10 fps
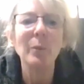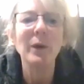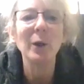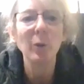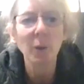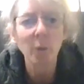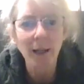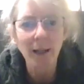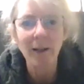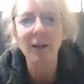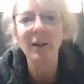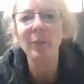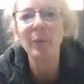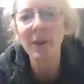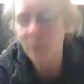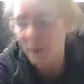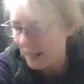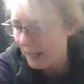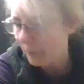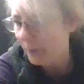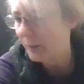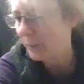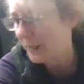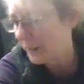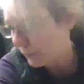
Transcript: you be well, may you be happy, may you